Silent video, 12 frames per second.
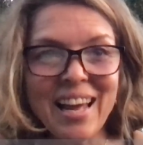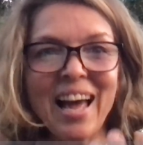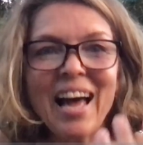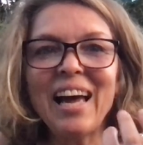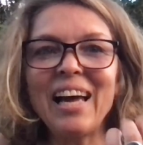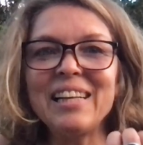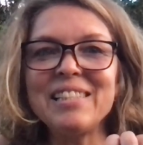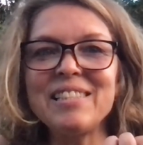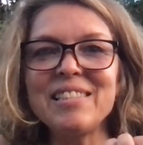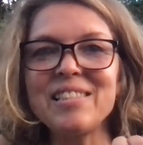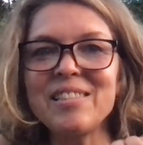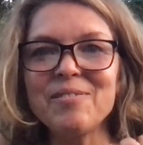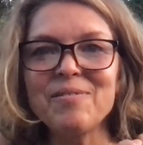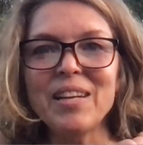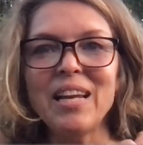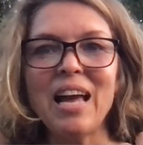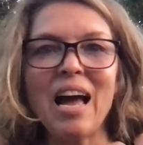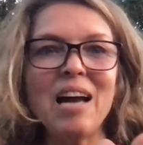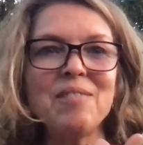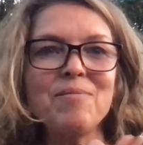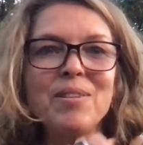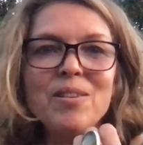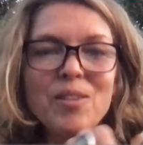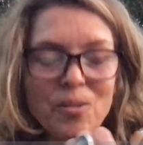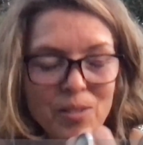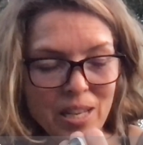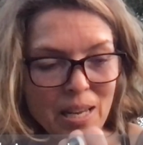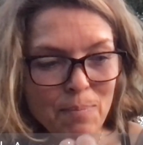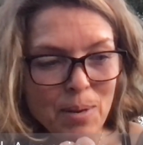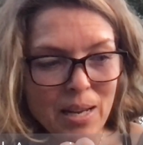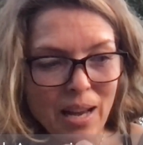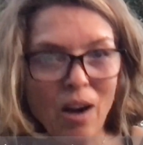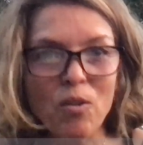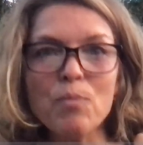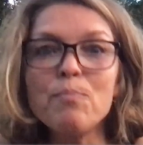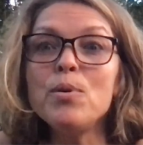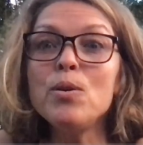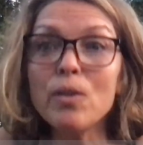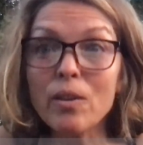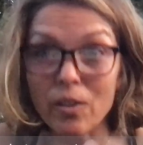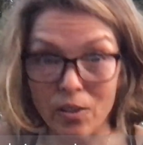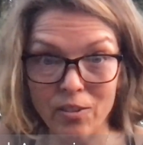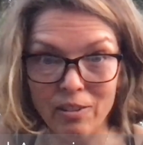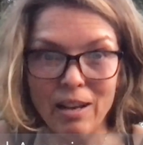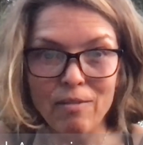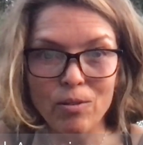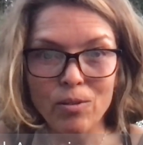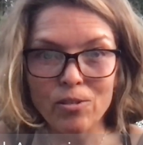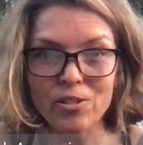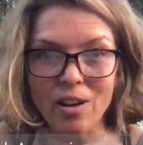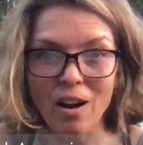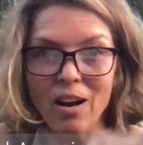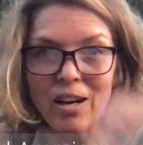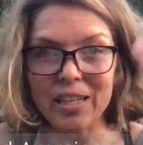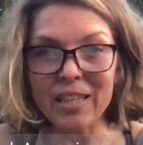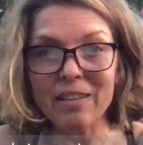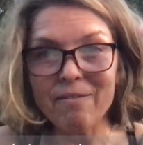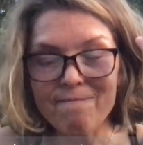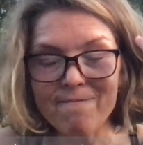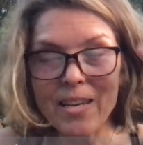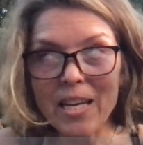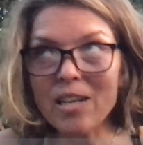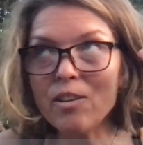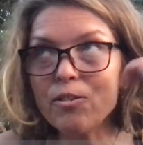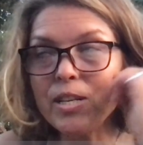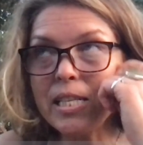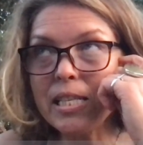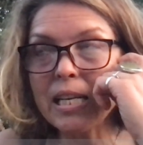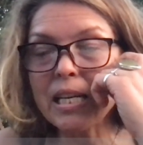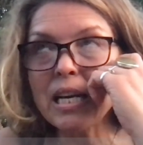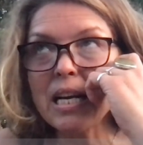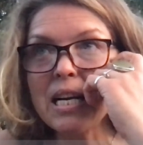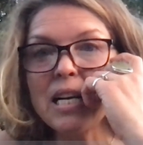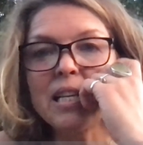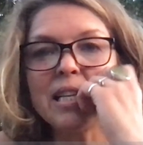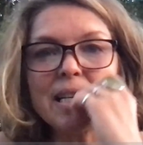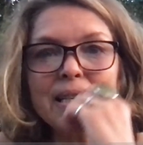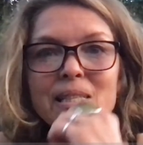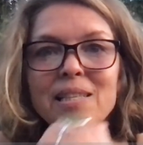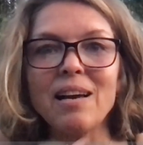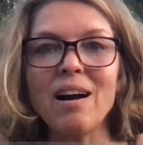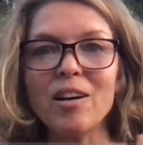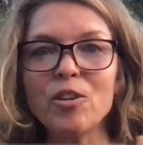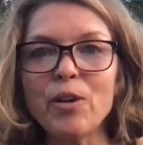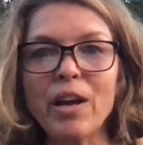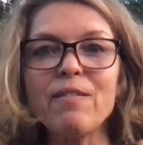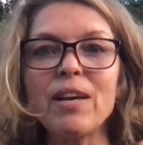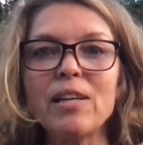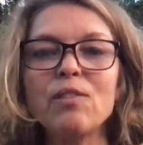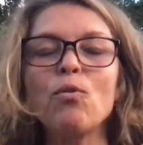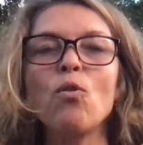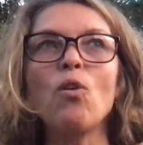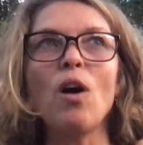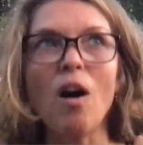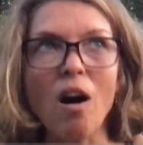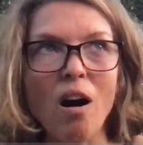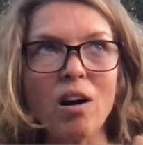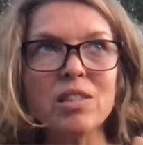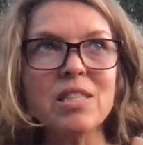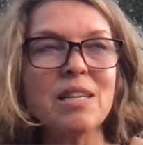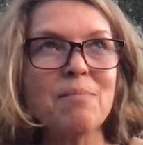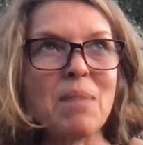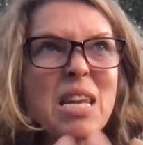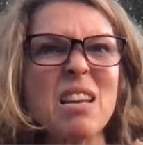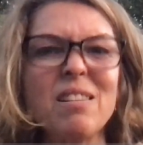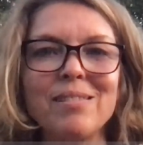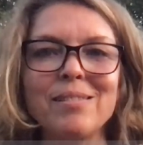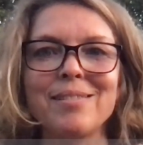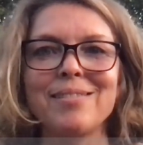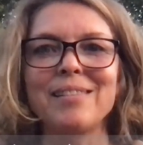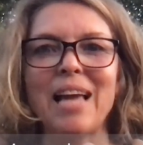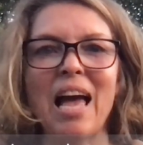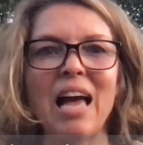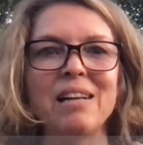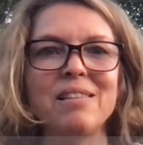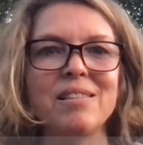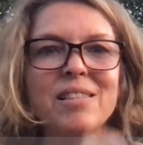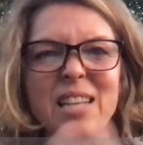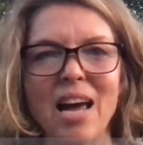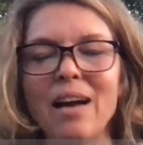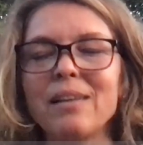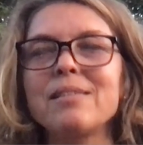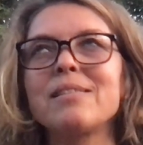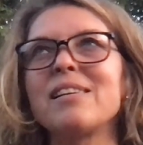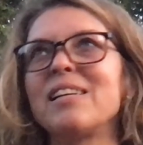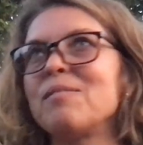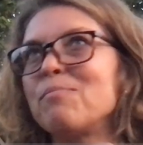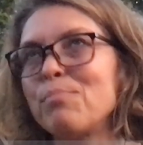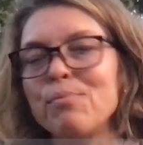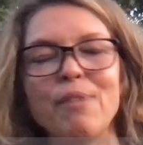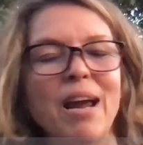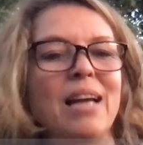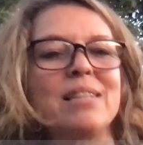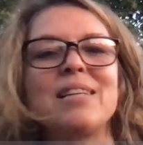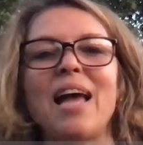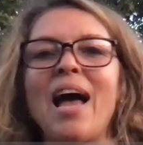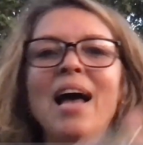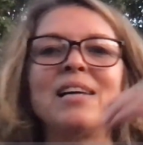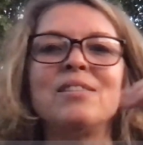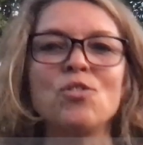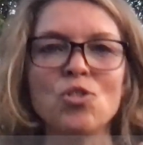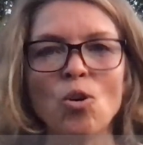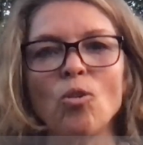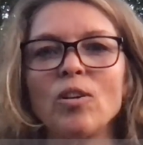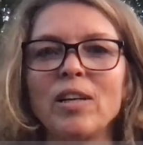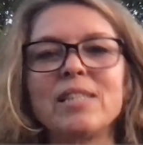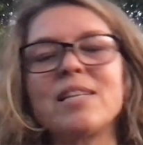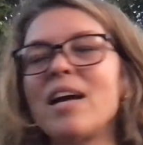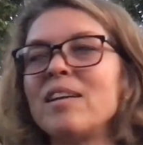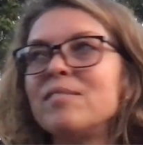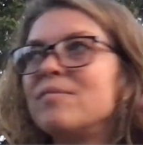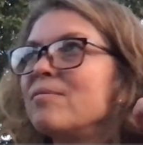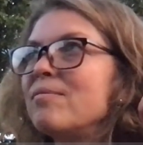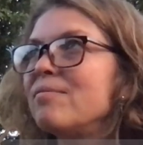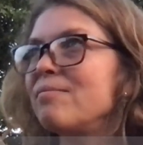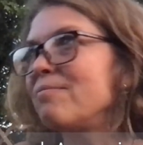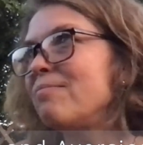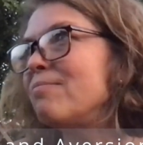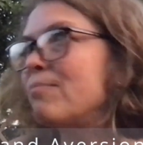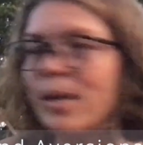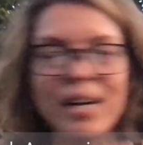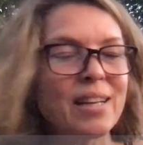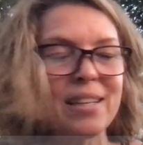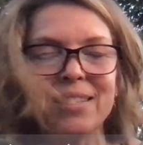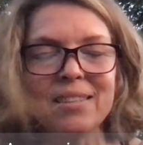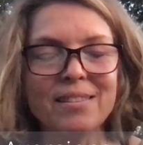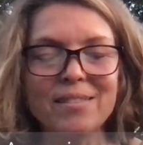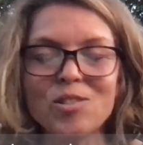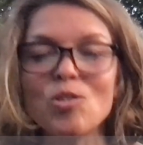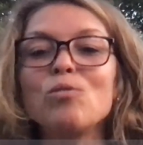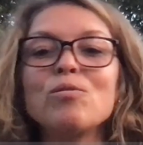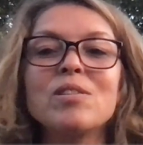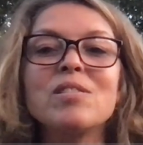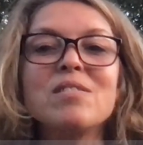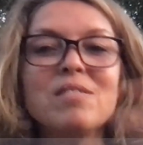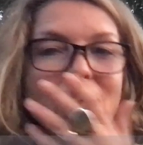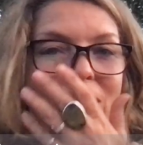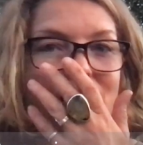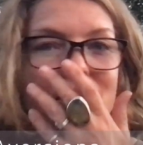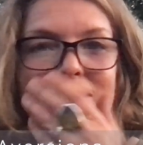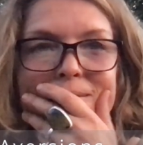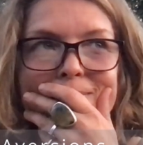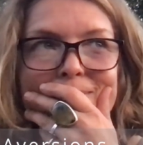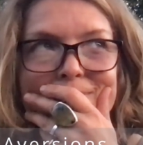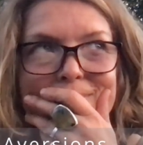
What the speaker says: and keeping our mucus levels high, increasing these cravings for hearty meals and snacks and bread and chocolate and bread and salted nuts and